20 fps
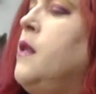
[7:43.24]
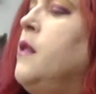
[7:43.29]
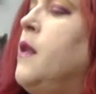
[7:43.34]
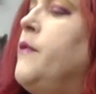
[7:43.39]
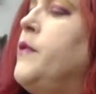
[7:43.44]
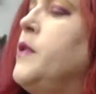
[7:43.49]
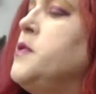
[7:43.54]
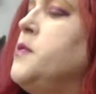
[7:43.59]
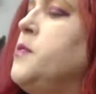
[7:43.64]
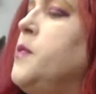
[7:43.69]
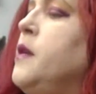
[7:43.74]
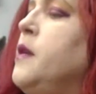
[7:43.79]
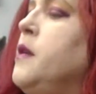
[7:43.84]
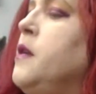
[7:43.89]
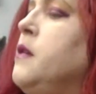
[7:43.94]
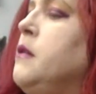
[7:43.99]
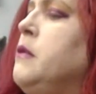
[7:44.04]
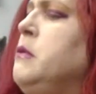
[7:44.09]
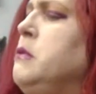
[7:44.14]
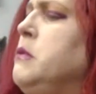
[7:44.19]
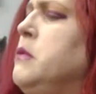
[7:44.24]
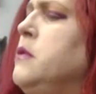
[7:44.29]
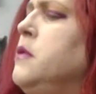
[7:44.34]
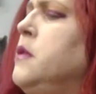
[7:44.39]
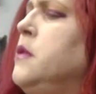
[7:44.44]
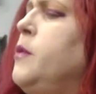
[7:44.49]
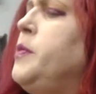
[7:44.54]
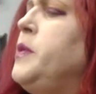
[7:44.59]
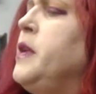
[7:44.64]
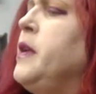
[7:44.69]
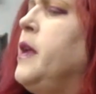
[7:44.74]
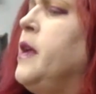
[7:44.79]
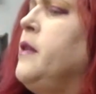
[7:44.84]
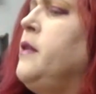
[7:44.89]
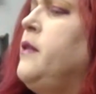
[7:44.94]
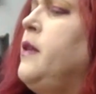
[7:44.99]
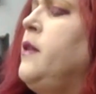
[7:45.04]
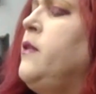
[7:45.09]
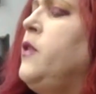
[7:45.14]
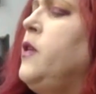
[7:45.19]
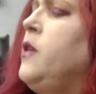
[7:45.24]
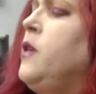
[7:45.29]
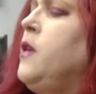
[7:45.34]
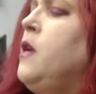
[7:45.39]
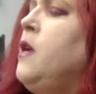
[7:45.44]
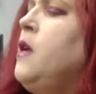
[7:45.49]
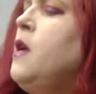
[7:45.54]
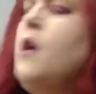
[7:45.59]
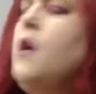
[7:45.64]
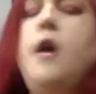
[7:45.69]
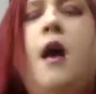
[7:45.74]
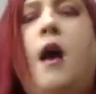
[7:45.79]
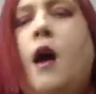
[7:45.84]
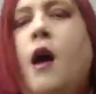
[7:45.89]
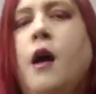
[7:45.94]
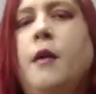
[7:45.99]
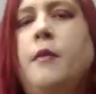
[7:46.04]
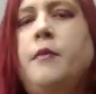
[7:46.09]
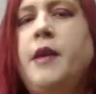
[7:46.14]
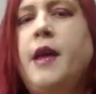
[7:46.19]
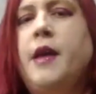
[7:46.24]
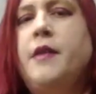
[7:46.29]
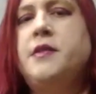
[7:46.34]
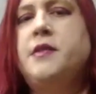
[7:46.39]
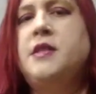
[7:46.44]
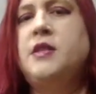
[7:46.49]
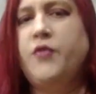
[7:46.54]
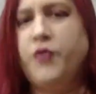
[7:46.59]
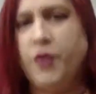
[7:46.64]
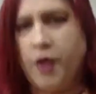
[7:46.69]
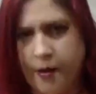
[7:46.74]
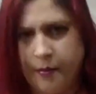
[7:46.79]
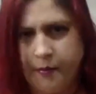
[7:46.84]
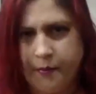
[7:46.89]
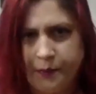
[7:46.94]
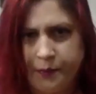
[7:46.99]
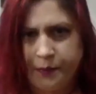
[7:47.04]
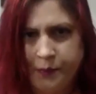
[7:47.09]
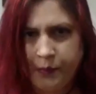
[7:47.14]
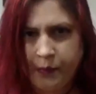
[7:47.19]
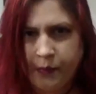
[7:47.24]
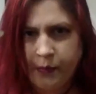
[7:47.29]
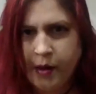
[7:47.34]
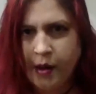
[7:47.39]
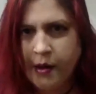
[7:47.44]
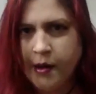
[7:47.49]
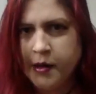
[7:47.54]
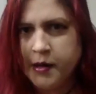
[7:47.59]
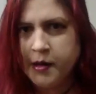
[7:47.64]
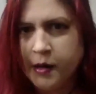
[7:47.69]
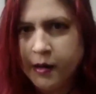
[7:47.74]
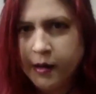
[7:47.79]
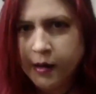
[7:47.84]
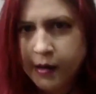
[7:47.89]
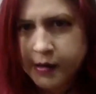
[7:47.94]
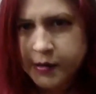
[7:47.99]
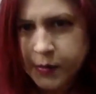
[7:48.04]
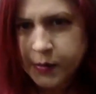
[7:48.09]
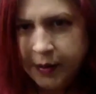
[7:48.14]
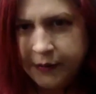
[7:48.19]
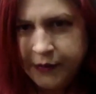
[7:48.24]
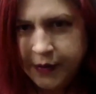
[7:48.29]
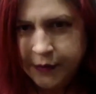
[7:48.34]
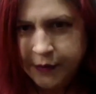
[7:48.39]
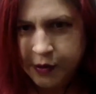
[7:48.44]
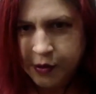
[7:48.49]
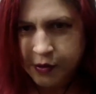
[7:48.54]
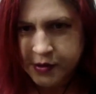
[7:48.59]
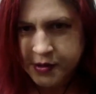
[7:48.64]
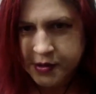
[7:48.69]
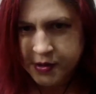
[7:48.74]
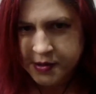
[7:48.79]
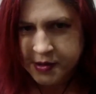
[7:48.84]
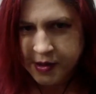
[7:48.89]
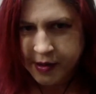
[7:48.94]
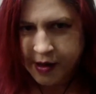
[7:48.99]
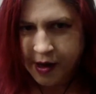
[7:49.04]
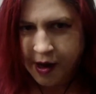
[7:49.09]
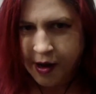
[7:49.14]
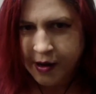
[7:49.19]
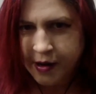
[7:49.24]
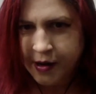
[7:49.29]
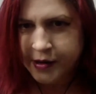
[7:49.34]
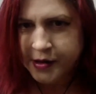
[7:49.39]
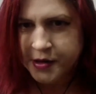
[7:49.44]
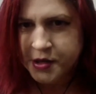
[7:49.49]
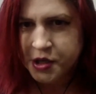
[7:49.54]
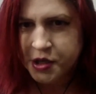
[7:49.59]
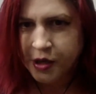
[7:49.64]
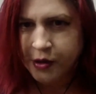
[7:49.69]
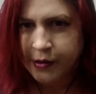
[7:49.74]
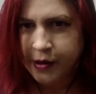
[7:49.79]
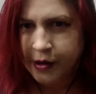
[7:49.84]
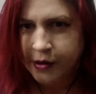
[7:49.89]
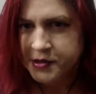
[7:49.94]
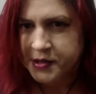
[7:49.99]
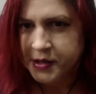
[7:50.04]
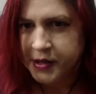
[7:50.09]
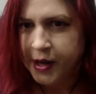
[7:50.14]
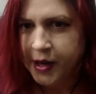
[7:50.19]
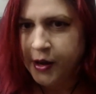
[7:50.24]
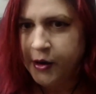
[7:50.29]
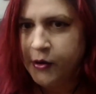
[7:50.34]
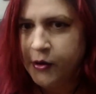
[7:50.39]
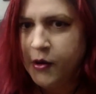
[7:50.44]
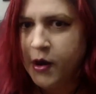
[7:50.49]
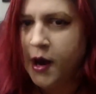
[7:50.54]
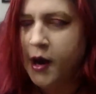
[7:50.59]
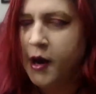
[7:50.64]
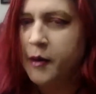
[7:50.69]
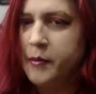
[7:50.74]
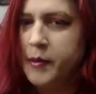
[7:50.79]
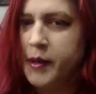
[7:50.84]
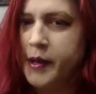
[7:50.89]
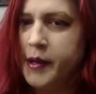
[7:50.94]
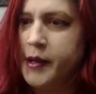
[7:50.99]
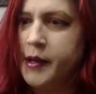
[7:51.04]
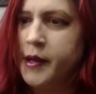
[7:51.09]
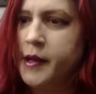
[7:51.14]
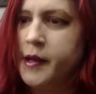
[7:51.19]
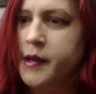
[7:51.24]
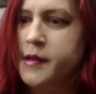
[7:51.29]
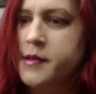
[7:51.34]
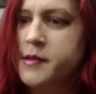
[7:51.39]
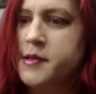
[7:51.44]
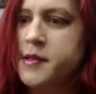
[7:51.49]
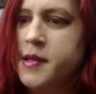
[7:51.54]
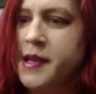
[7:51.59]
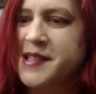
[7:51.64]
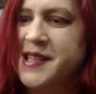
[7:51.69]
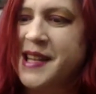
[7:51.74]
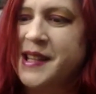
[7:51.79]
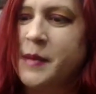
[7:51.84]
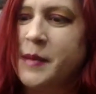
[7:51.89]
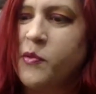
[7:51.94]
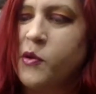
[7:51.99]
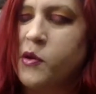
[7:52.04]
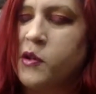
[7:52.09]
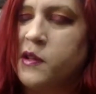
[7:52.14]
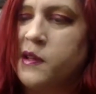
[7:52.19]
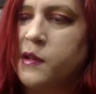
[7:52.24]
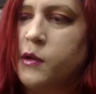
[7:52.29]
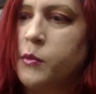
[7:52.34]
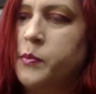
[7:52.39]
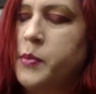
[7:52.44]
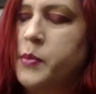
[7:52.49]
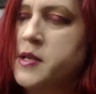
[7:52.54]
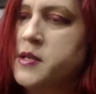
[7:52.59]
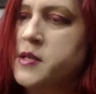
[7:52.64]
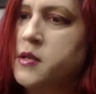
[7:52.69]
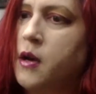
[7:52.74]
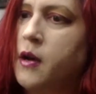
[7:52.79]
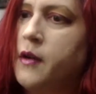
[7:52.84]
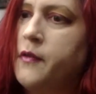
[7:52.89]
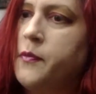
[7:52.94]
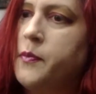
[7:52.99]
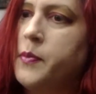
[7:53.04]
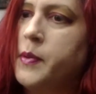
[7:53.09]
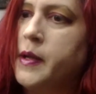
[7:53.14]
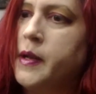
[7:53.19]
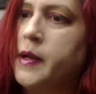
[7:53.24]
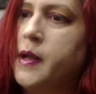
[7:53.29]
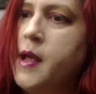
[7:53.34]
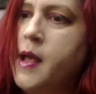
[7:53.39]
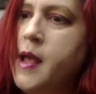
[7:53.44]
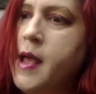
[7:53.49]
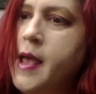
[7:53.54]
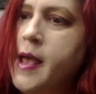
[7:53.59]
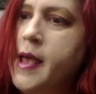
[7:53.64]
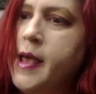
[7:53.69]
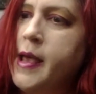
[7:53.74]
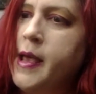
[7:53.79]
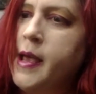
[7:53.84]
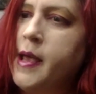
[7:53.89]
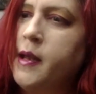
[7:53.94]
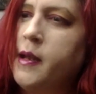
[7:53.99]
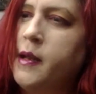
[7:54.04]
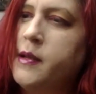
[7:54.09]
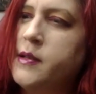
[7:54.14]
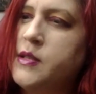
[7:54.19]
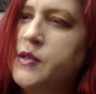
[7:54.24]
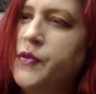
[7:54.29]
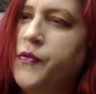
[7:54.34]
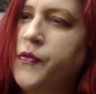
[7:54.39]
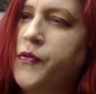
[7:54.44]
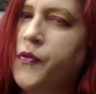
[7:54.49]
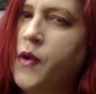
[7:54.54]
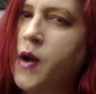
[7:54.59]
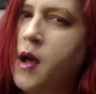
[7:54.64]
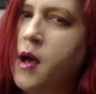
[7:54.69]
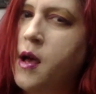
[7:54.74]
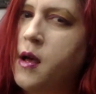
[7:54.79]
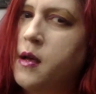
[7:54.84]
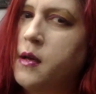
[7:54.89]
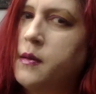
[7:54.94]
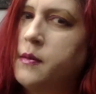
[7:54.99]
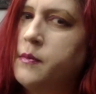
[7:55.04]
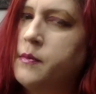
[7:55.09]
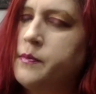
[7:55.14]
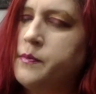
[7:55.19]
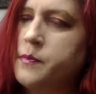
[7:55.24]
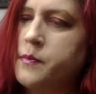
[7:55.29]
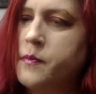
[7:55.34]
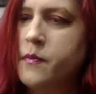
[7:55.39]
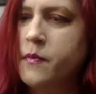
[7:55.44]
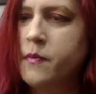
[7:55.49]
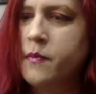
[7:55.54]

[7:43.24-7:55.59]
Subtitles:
Love this one. I'm gonna get dented. Yeah, this is from. It's one of my favorite crystals I got at a show years ago. It is, I sadly broke a little piece off, but it is from